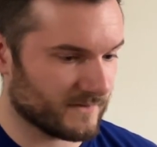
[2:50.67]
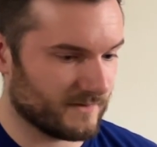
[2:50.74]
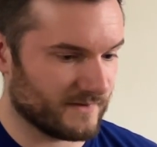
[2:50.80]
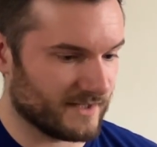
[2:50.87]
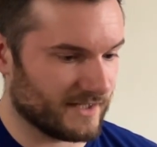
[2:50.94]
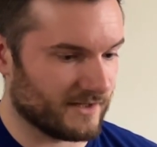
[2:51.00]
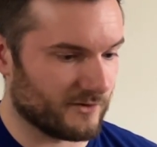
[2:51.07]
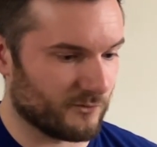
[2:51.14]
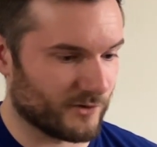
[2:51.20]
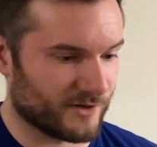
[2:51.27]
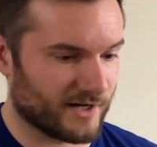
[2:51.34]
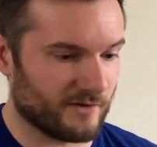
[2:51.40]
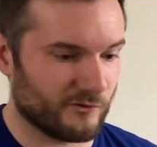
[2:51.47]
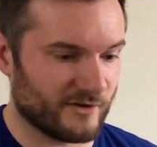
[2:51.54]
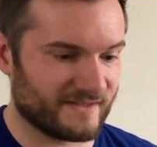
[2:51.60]
the
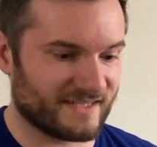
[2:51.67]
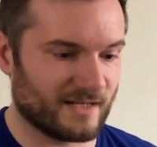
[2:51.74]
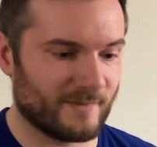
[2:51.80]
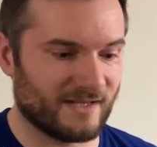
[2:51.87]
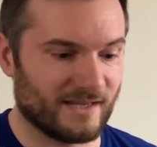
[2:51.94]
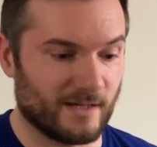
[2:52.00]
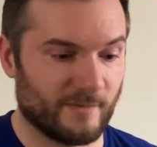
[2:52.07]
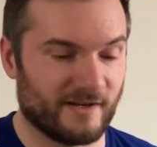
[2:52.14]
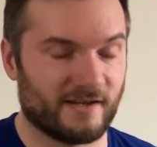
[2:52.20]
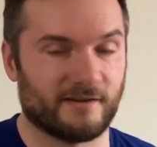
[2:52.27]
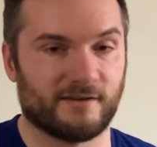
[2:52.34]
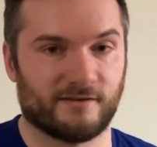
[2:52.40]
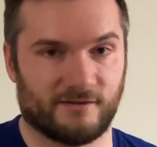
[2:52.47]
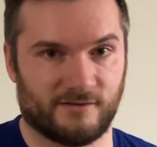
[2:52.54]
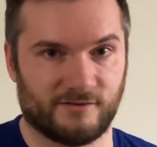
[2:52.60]
recovery is going to be limited
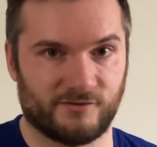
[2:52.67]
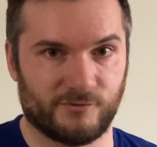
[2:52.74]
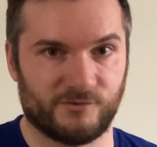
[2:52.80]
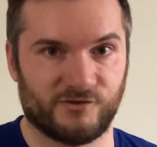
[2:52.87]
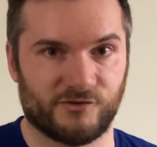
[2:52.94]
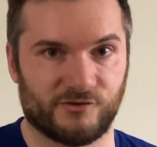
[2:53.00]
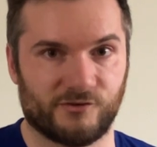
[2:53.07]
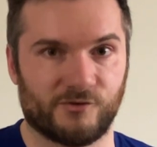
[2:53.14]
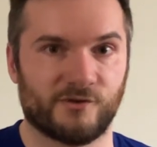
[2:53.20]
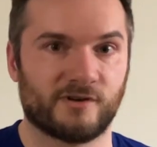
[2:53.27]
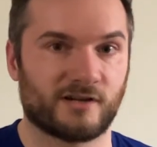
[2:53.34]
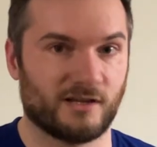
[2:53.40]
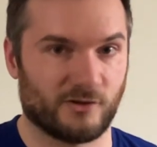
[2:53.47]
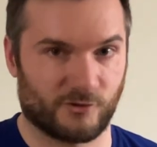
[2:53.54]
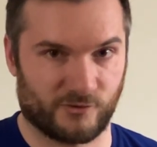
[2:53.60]
due to
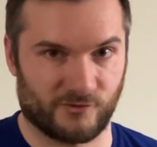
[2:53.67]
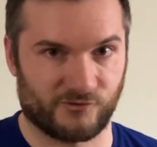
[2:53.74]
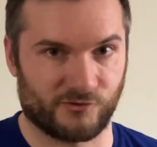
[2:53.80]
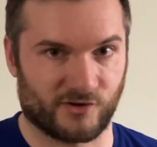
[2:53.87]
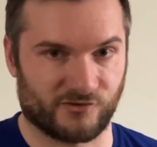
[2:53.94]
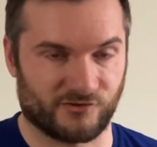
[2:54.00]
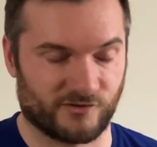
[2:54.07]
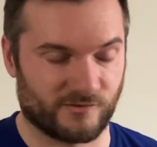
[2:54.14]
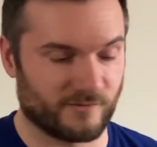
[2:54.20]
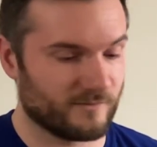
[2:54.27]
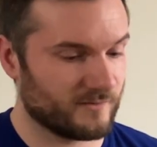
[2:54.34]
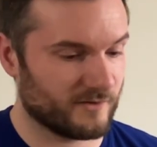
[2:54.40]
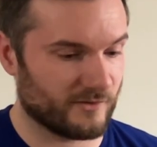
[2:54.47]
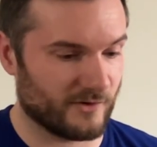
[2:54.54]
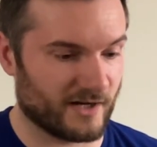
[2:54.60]
caloric restriction,
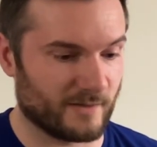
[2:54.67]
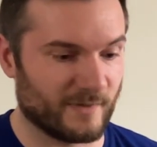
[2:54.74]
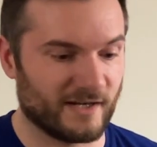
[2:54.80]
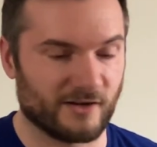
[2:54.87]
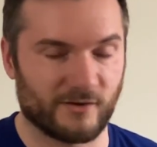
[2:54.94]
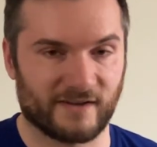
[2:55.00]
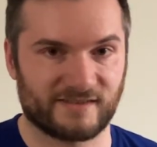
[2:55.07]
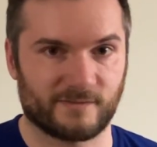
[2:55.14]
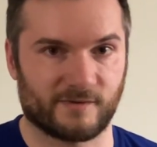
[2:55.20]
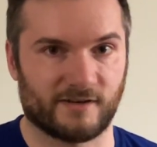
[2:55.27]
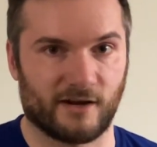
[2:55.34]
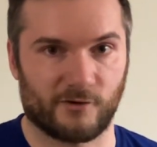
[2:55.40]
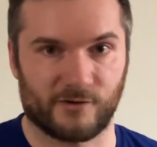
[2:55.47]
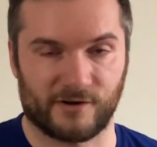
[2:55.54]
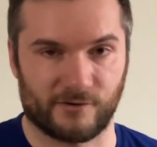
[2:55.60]
right? I'm eating less, I'm
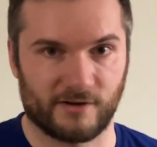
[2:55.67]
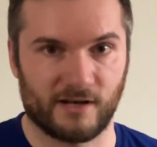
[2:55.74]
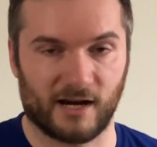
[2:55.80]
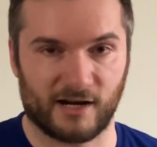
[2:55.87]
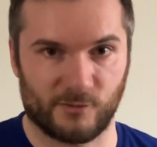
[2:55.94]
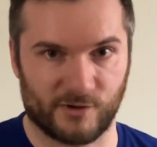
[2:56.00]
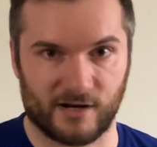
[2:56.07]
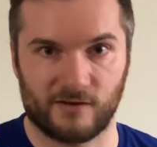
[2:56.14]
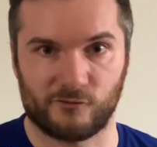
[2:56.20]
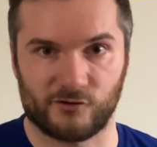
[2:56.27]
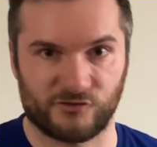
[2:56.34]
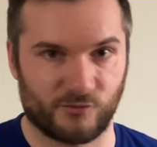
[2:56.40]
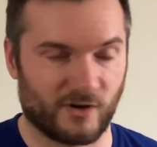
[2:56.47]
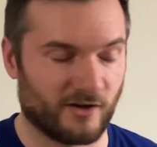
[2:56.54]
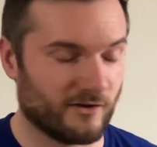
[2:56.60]
not going to recover as
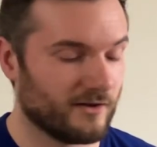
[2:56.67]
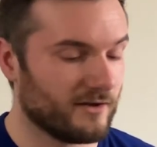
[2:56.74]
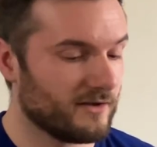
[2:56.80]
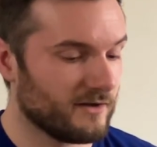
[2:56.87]
well.